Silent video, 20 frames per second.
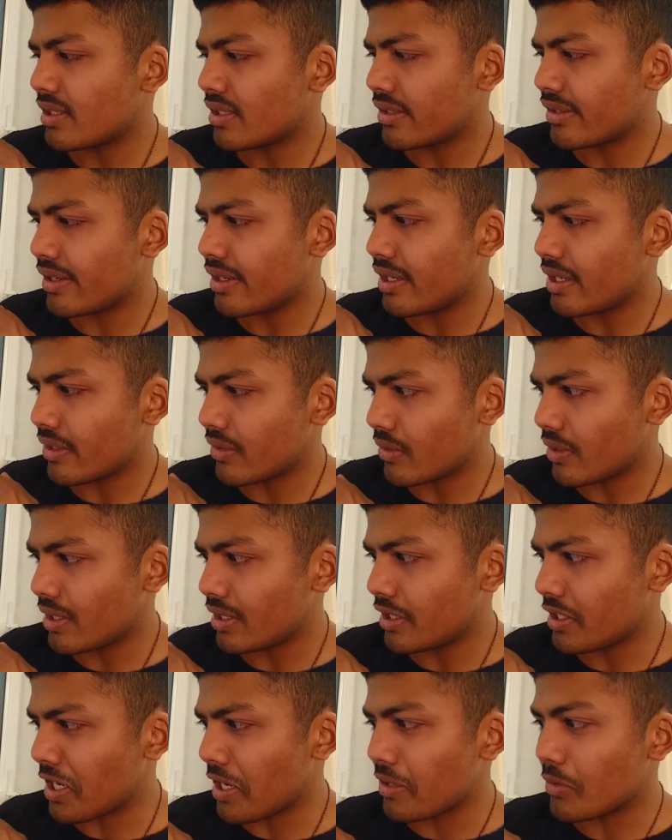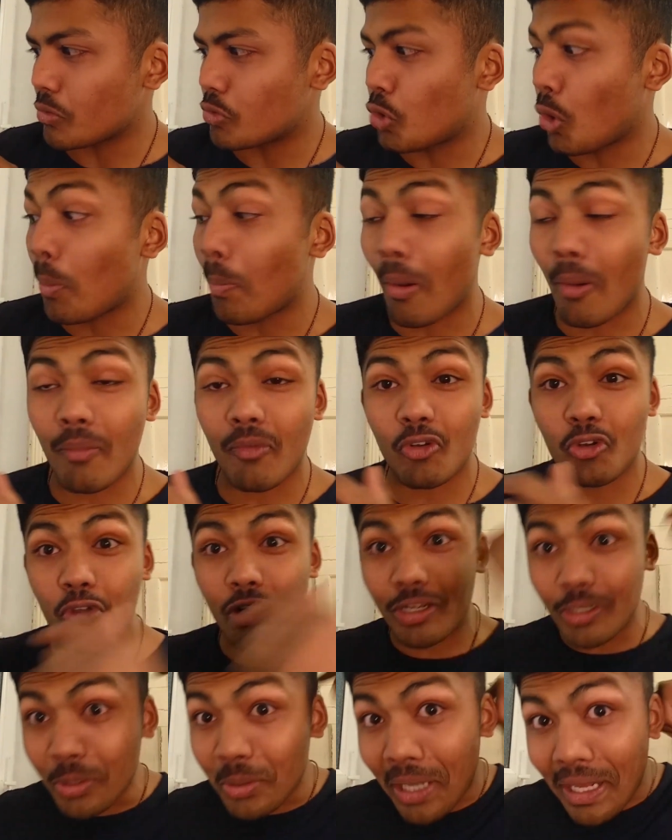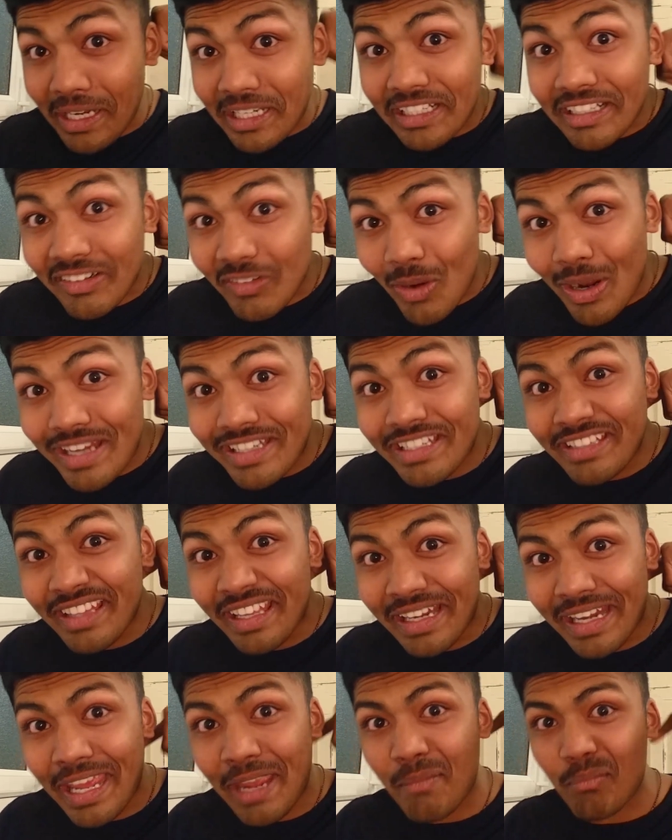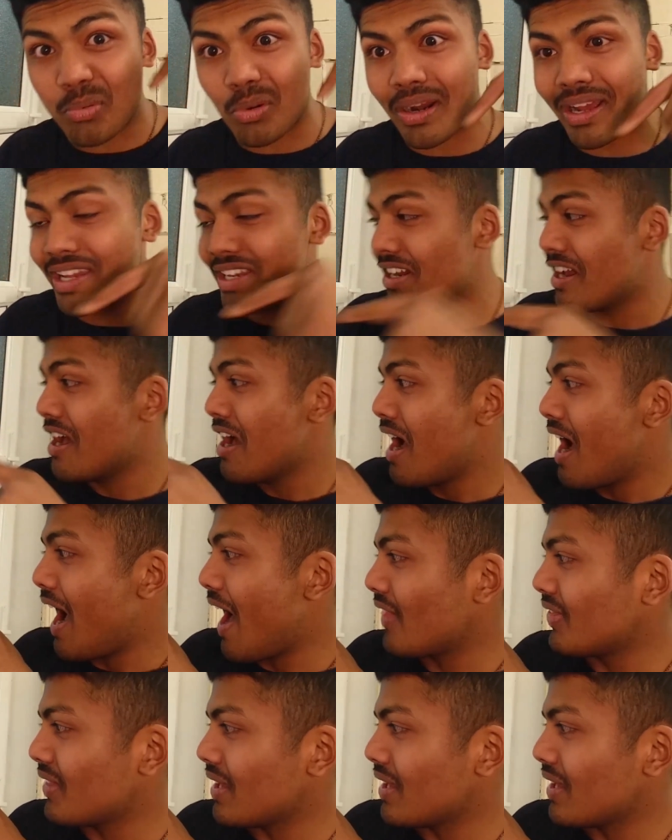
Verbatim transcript: That's a grenade, right? Yeah, top of like right in the nape, right?